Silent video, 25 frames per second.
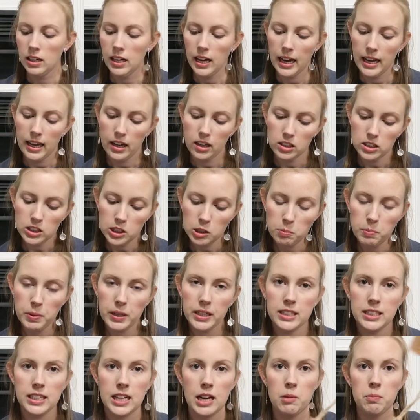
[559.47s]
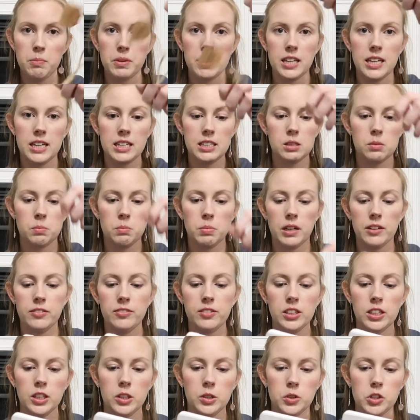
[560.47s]
I also picked up this
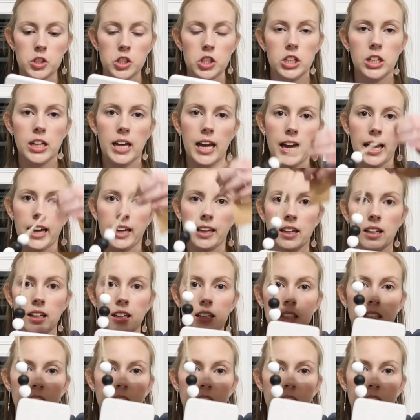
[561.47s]
buffalo check